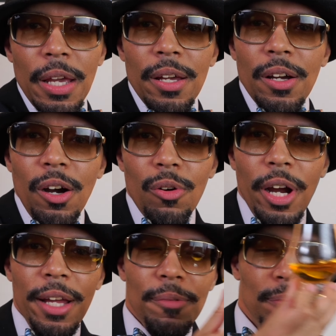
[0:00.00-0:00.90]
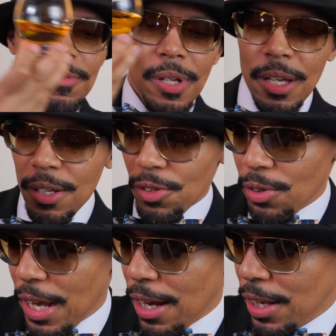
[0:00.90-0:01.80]
All right, so
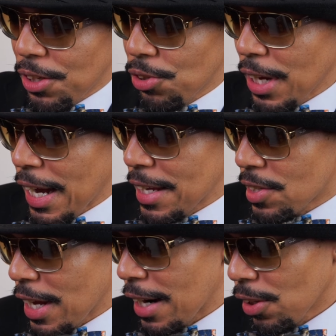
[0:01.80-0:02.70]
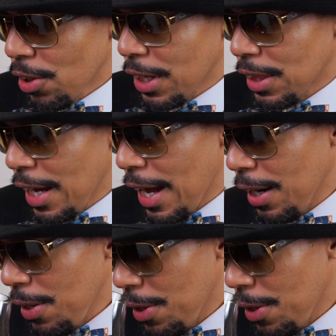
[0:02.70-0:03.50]
now that you guys got a look at that.